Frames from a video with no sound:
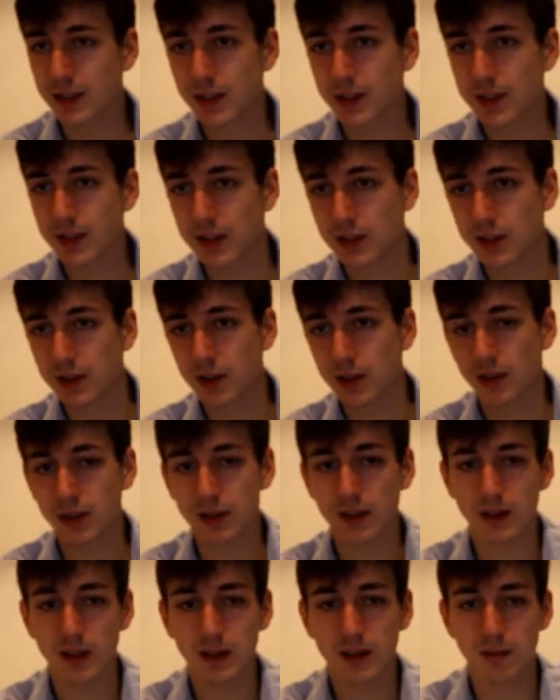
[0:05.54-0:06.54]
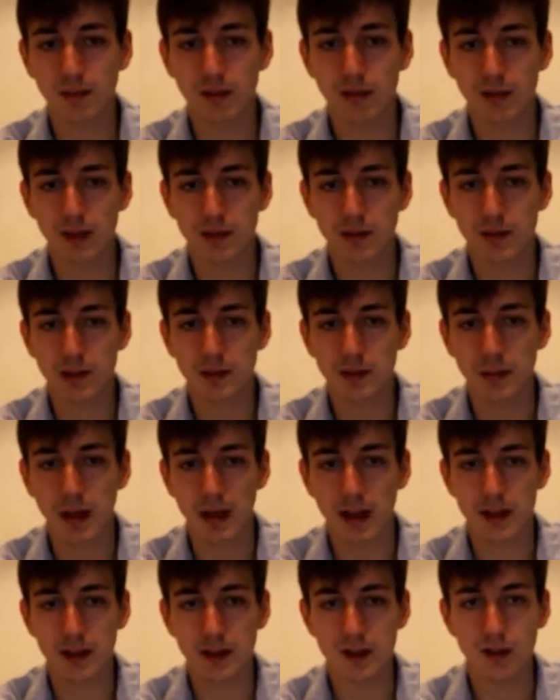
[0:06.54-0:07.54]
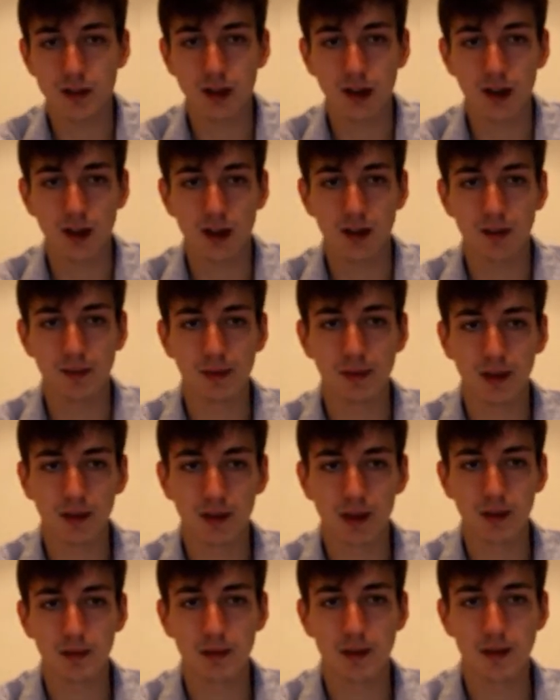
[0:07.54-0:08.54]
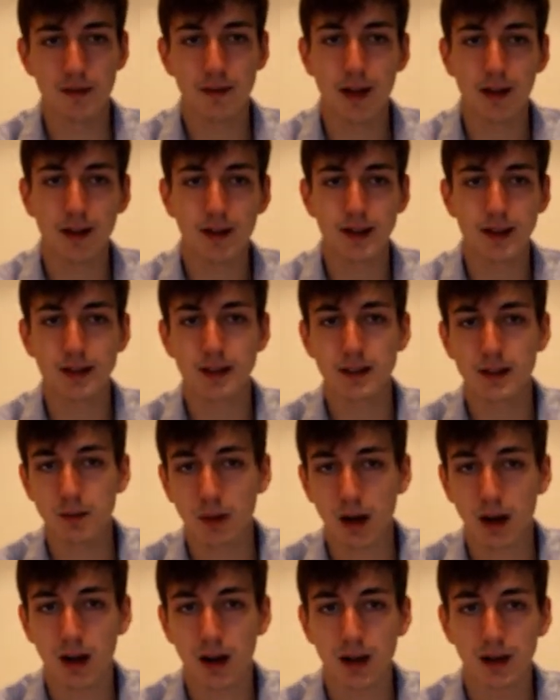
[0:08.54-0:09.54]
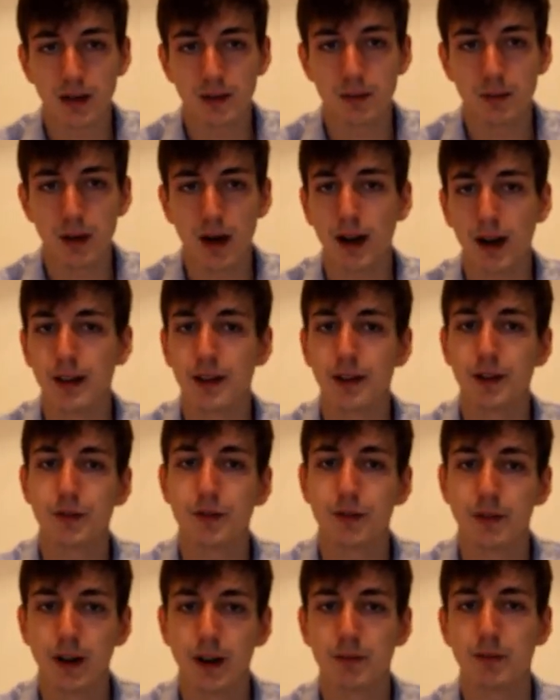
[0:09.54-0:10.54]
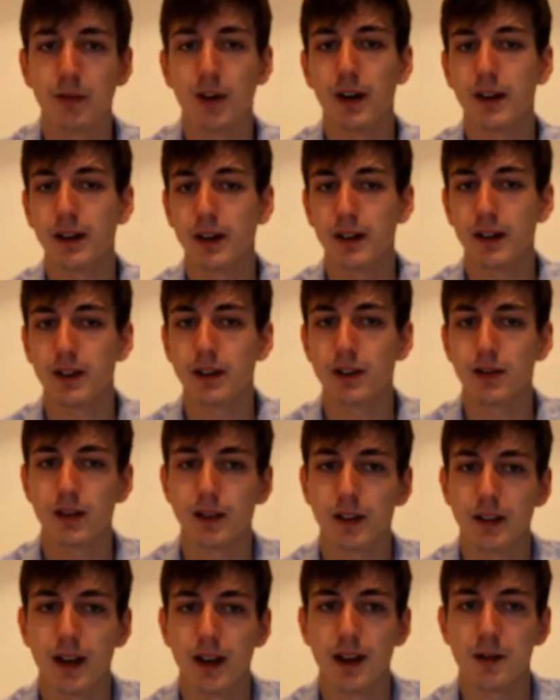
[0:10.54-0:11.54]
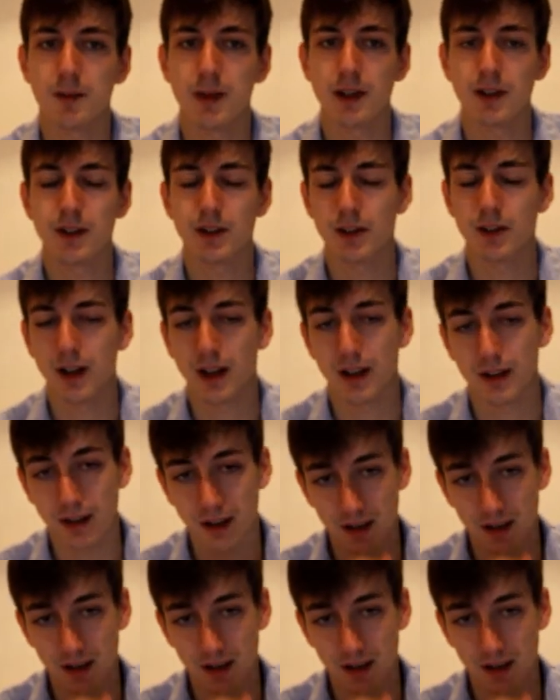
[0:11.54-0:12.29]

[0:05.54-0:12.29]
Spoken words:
you saw on the previous page, I'm going to be very inspired by the Grapevine Industries animation and